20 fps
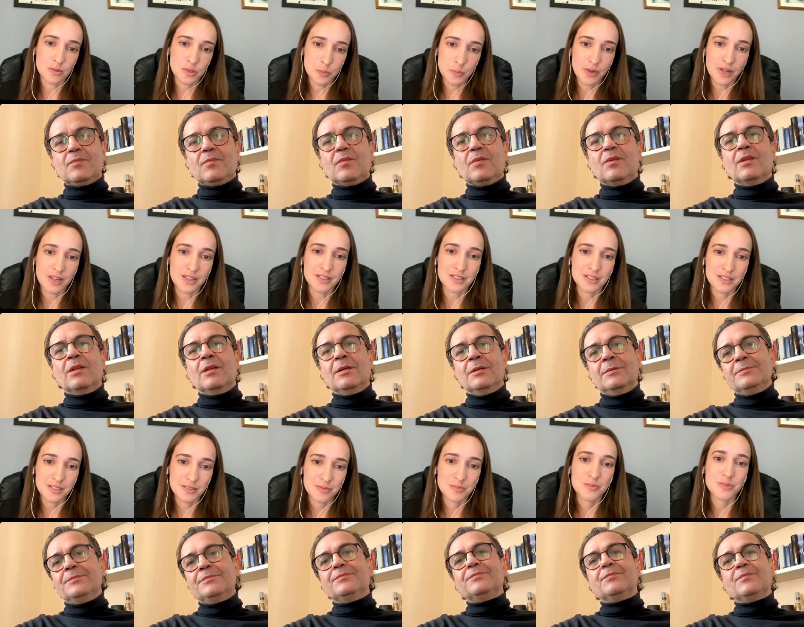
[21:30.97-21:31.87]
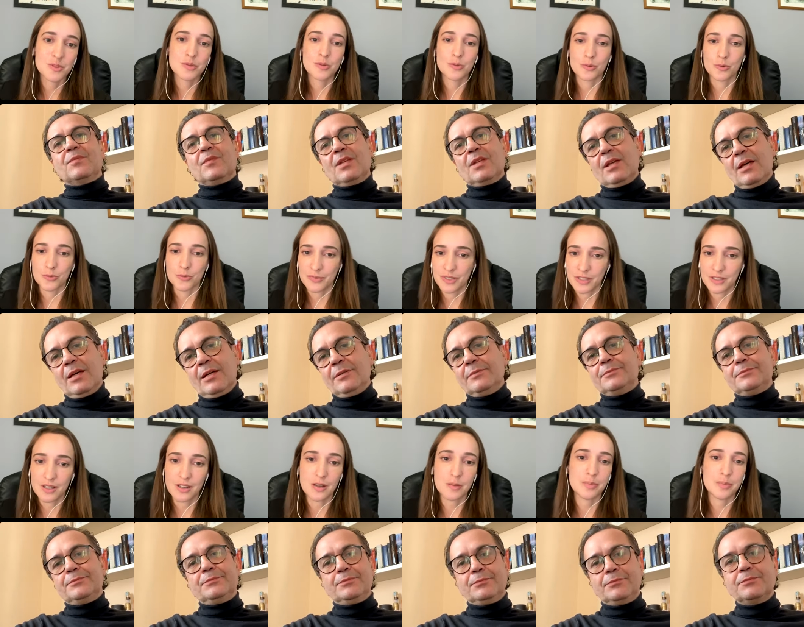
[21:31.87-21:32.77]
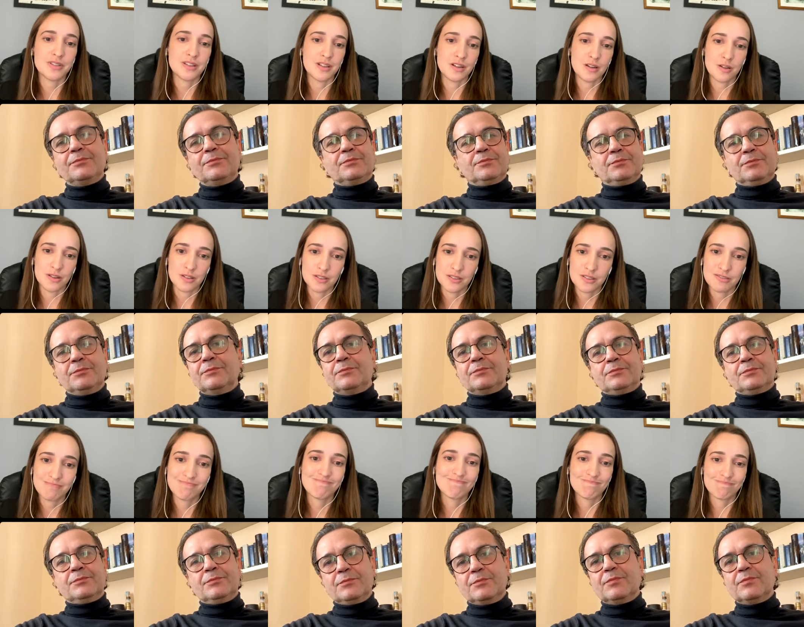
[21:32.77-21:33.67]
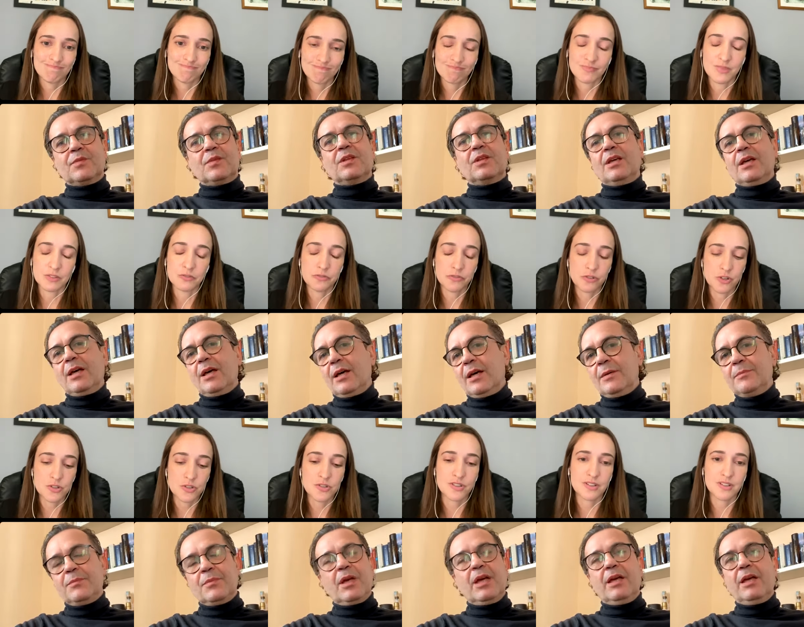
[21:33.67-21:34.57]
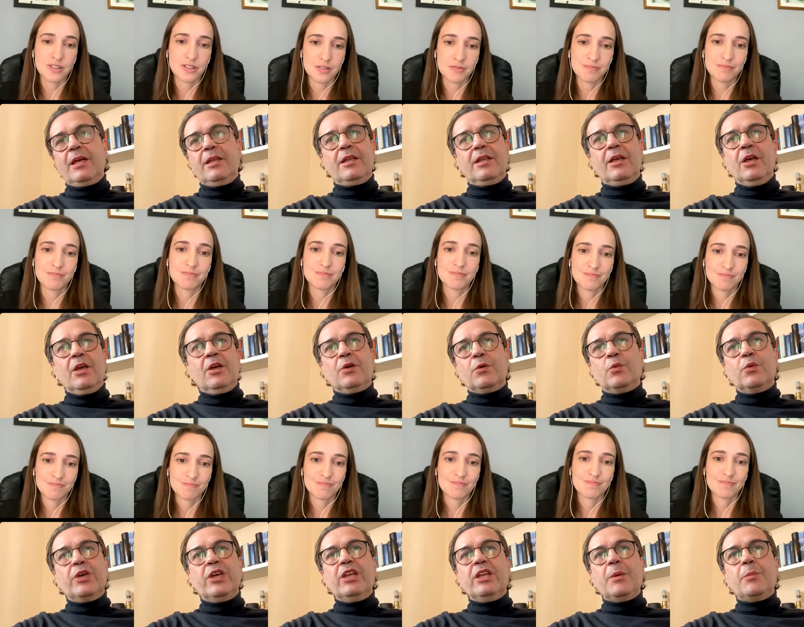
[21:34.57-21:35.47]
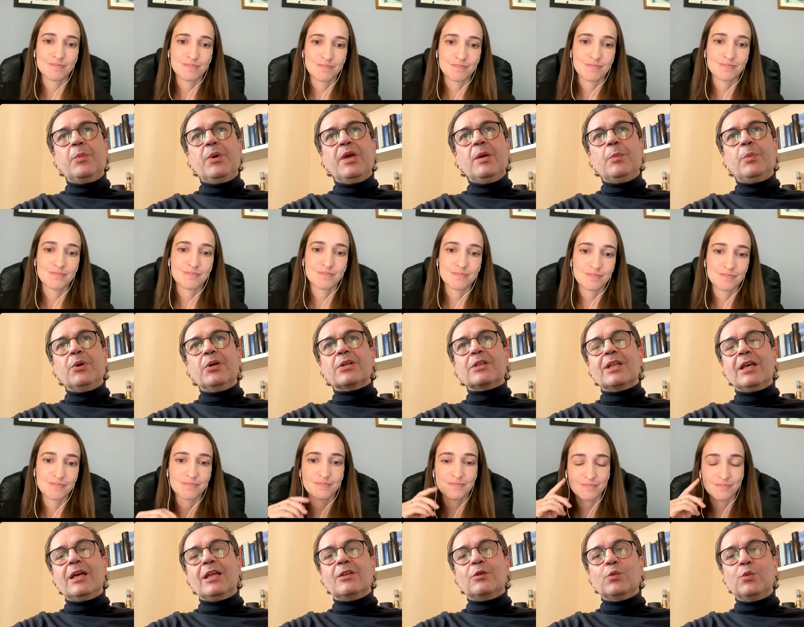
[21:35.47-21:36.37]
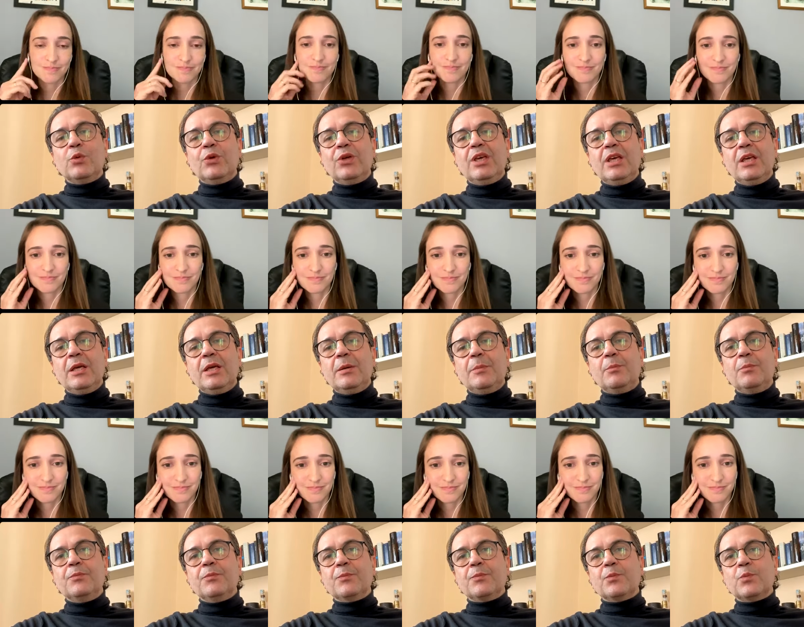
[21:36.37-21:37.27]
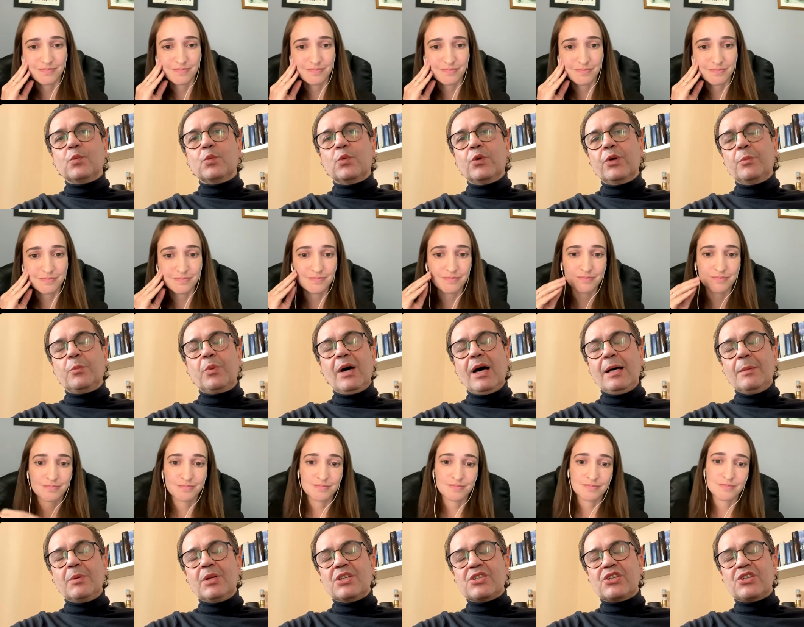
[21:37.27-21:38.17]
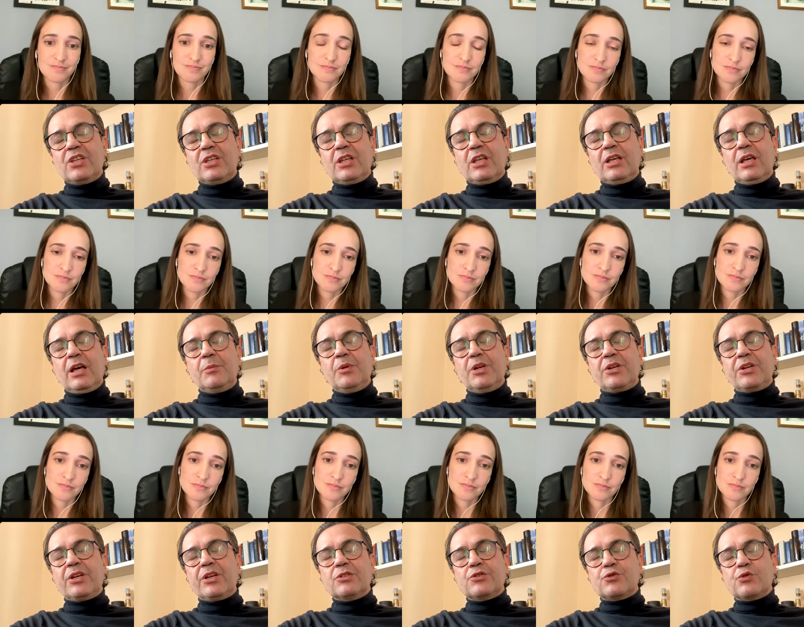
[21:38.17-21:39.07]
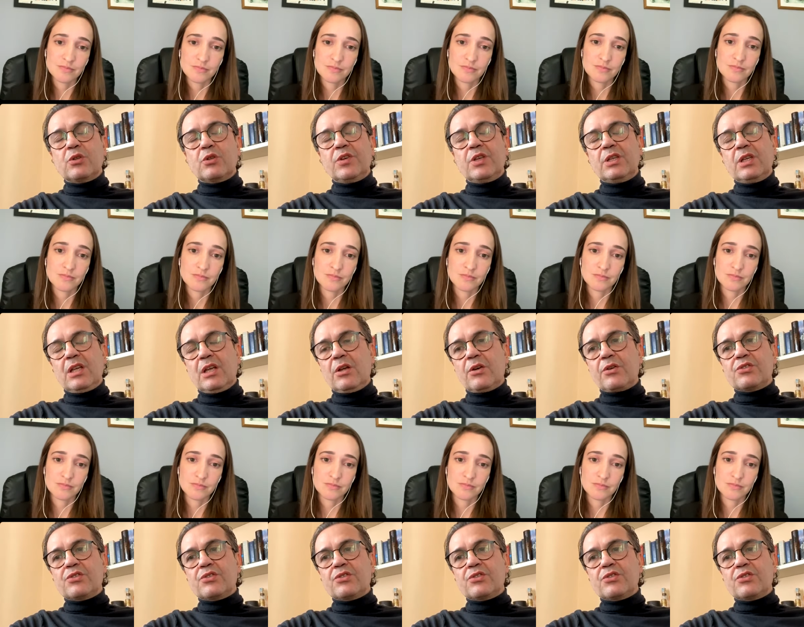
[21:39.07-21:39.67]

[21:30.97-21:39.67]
Speaker 1: space. So yeah. it happened a lot.
Speaker 2: Yeah. In the paper that we mm, we published in the American Journal of Veterinary